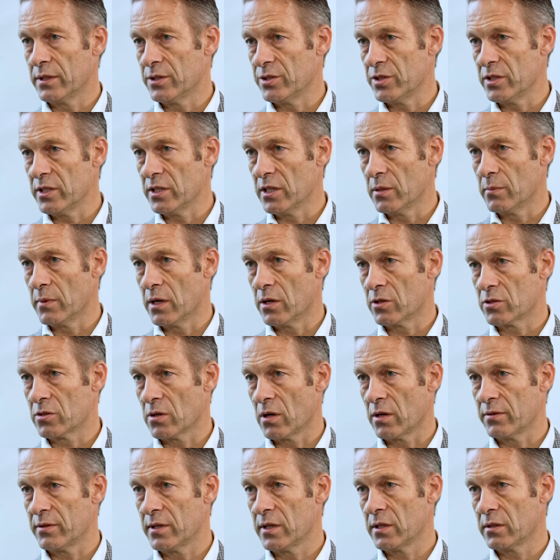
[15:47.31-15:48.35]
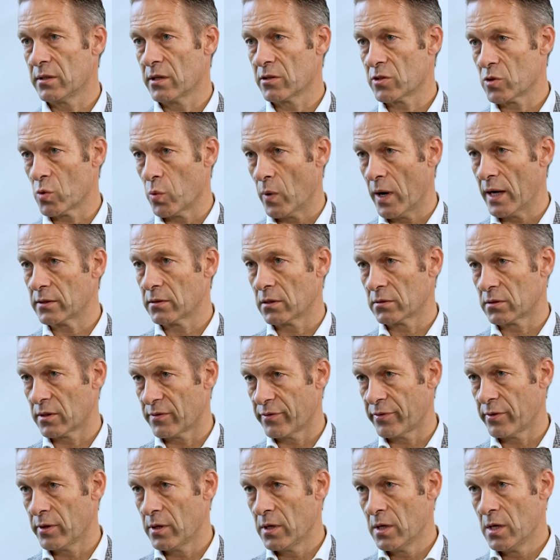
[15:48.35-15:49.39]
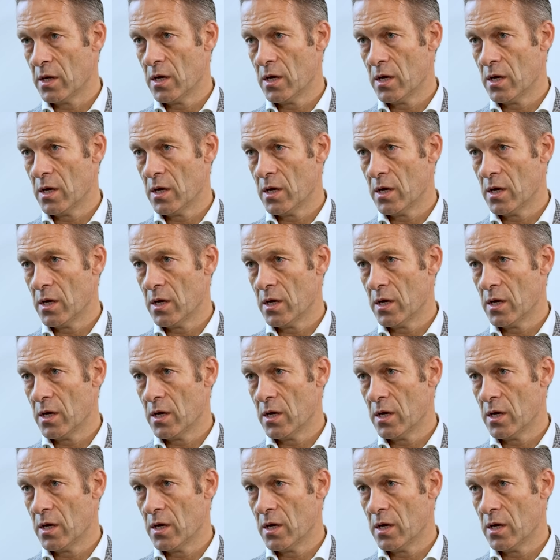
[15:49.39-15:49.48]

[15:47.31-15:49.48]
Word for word: in CML. So I think there's quite a lot of